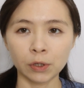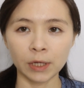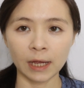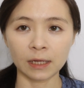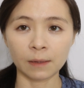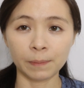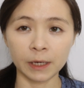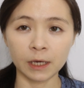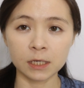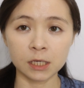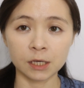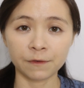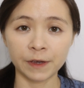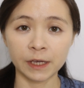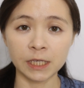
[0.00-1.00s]
so that the biggest
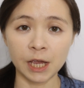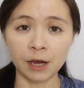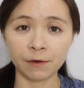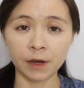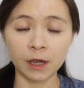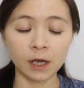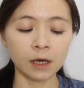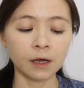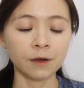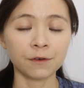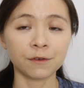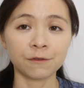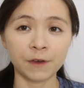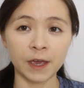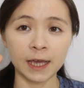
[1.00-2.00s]
surface area
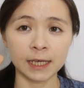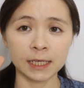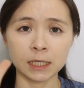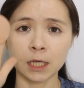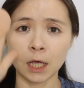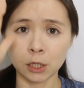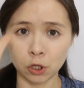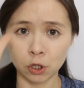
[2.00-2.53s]
face